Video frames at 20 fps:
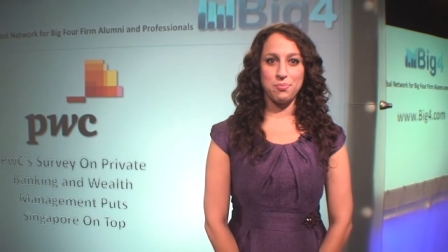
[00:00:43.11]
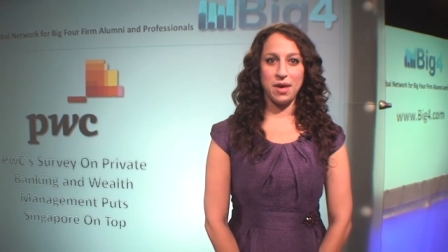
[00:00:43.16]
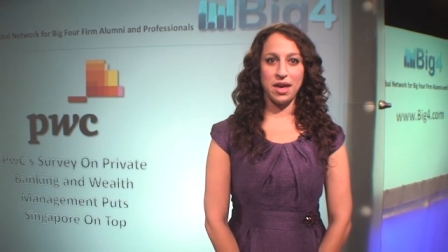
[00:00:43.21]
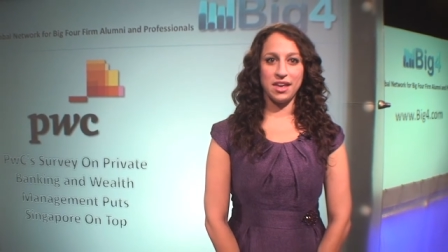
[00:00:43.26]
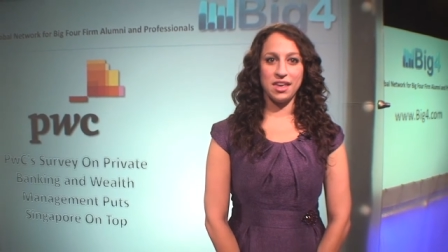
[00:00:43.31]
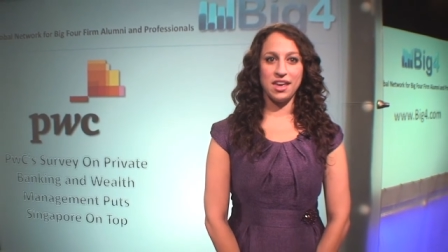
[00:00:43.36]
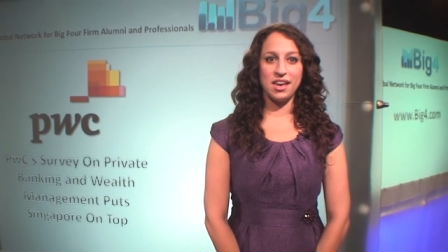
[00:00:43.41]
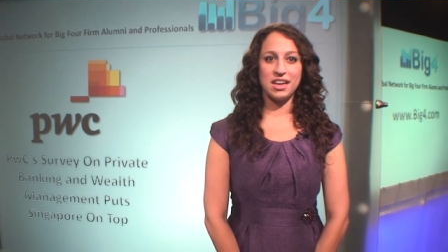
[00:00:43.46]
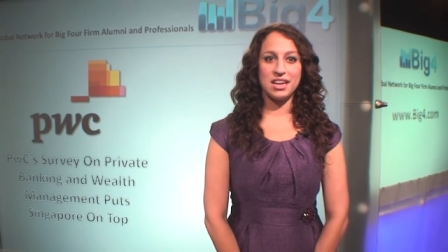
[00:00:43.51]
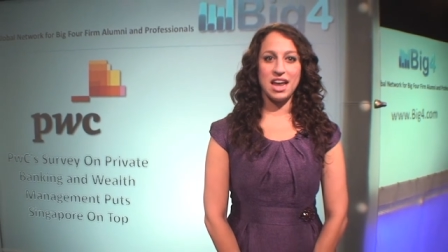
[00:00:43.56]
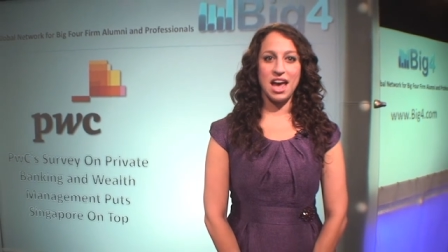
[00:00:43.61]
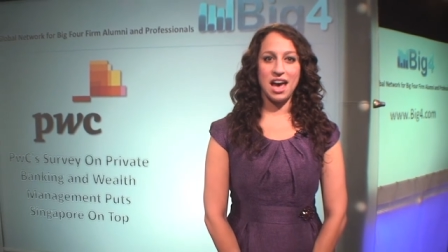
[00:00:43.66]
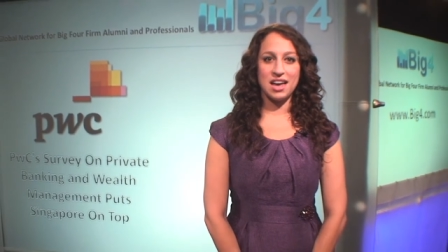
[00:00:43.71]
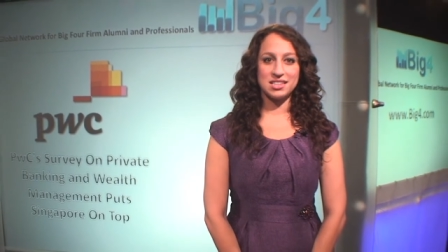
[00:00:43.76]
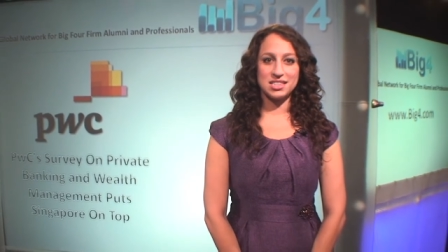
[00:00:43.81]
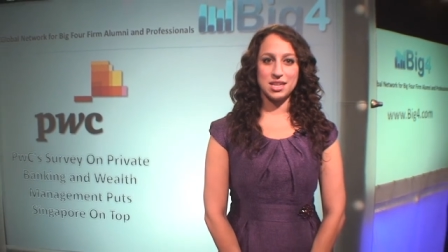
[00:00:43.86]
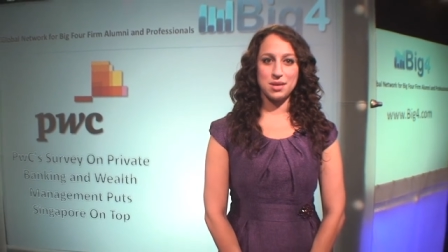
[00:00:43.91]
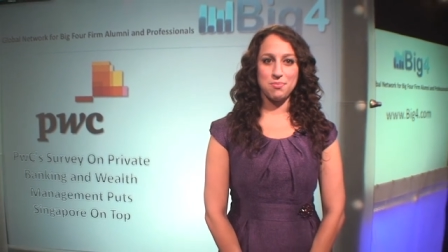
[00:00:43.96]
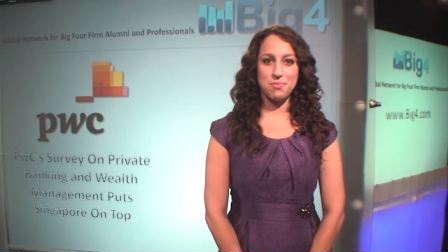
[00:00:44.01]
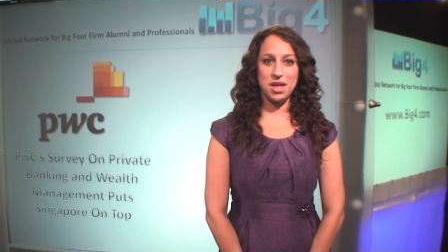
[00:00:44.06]
banking and
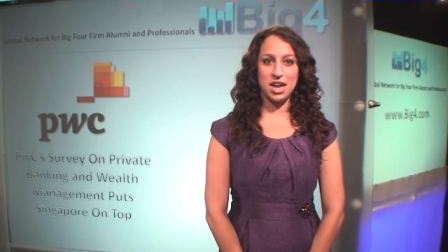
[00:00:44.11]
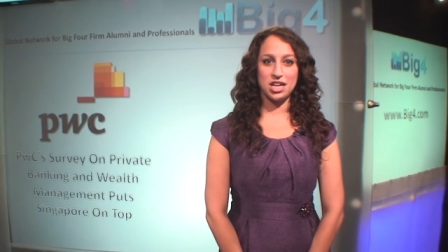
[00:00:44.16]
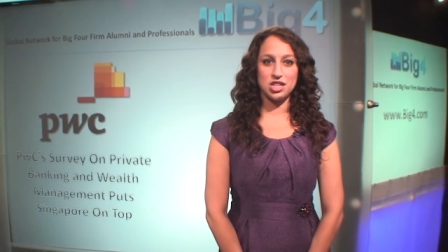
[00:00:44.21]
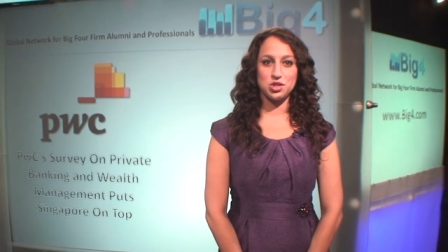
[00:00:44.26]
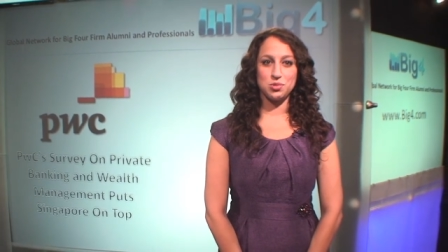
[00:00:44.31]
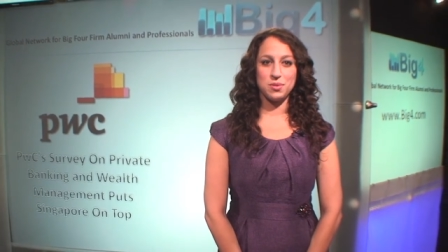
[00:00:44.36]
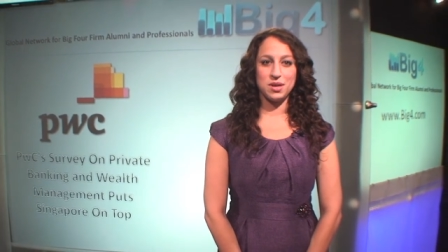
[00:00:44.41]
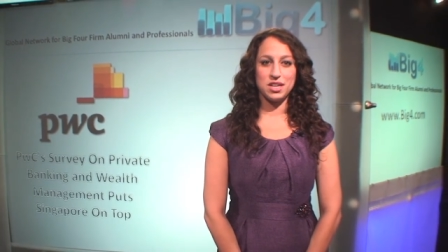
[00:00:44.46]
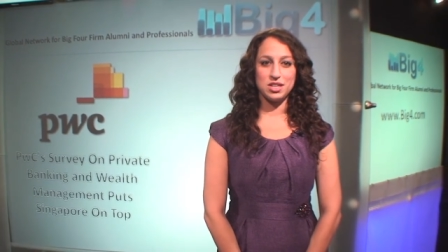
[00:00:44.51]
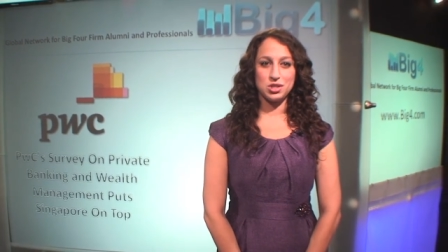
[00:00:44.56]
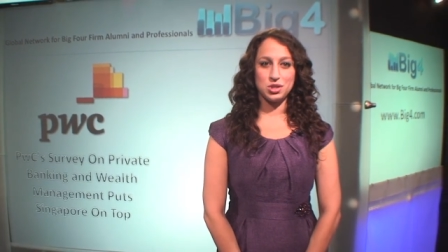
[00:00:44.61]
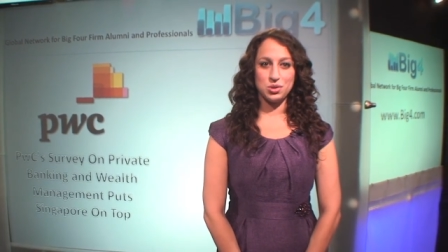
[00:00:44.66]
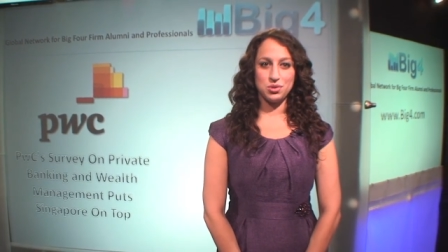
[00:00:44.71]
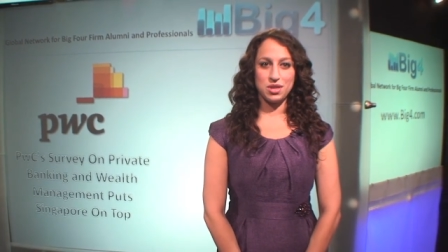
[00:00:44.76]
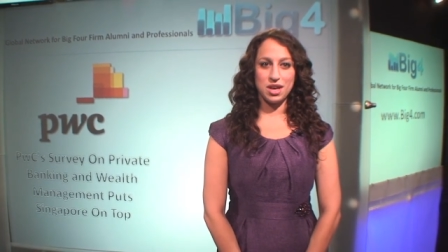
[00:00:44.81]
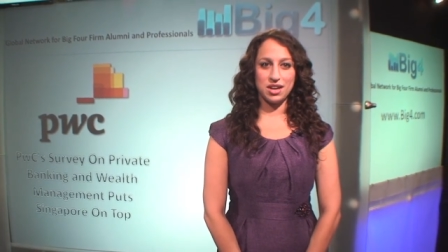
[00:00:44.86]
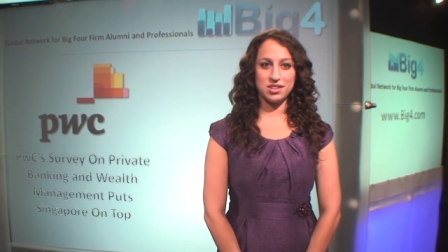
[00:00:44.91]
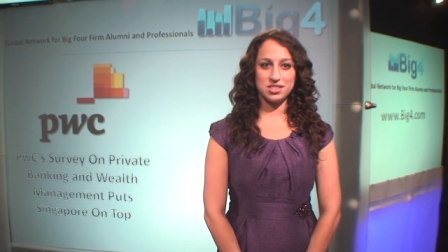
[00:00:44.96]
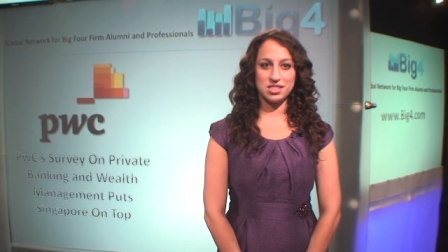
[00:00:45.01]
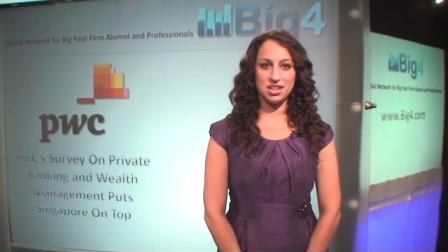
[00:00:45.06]
asset management in
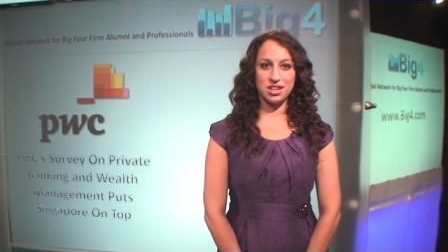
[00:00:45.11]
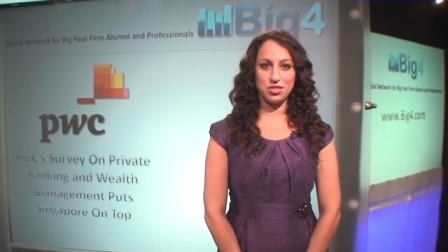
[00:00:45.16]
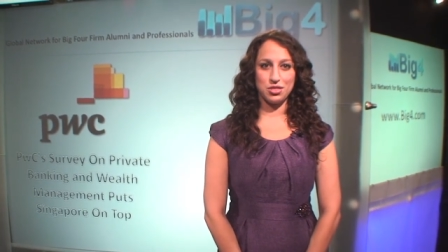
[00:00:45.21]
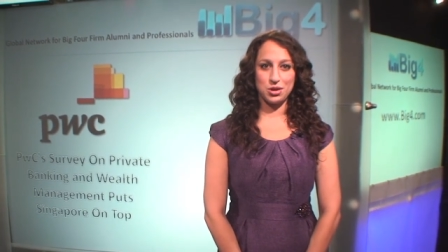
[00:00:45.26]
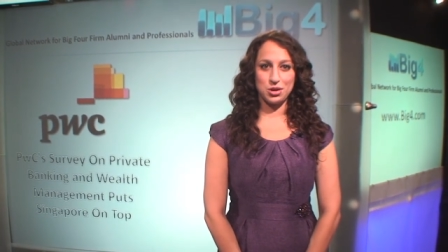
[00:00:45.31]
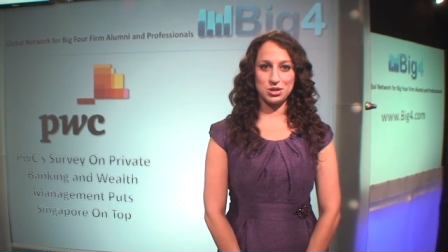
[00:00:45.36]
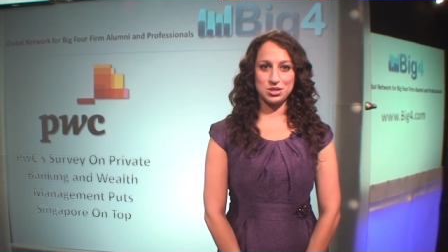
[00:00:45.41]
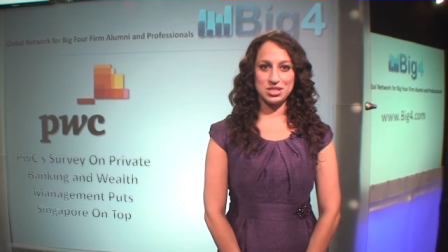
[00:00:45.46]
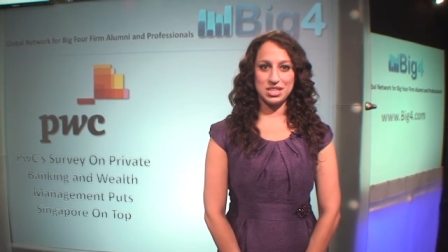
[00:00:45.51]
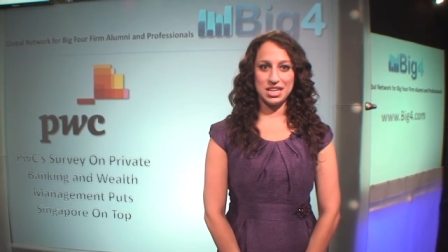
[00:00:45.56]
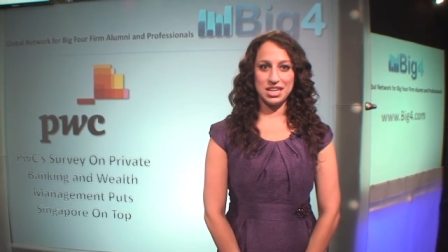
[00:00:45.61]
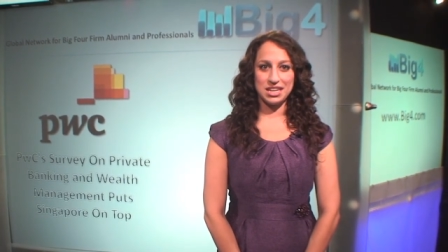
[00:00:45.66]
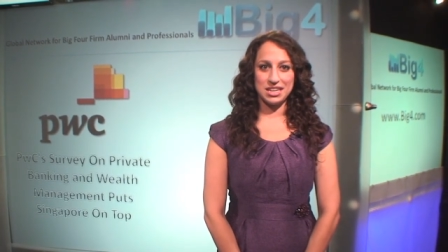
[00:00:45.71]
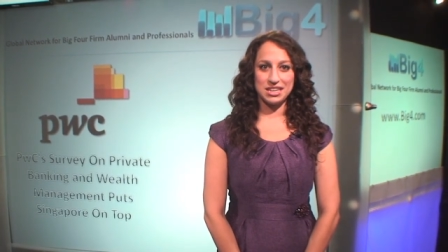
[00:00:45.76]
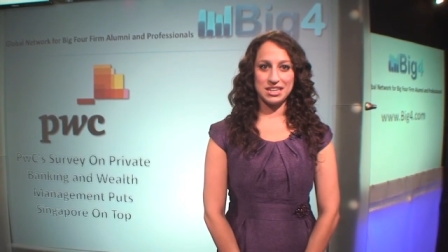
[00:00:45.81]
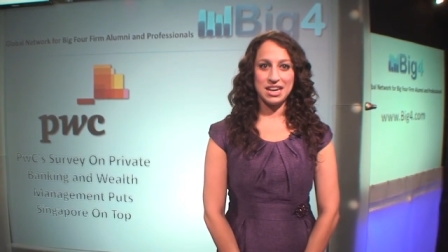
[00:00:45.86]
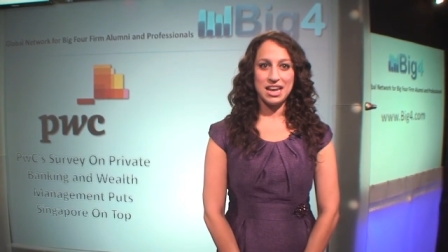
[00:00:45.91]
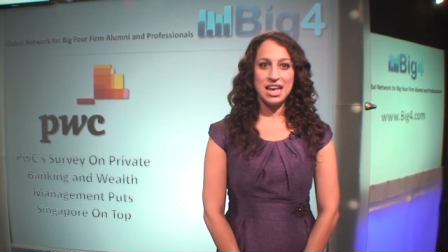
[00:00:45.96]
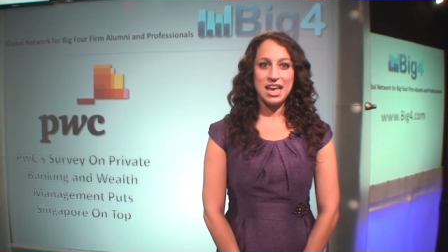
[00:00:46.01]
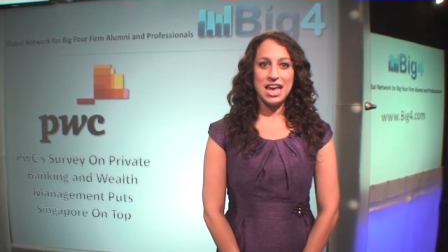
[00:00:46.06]
2013.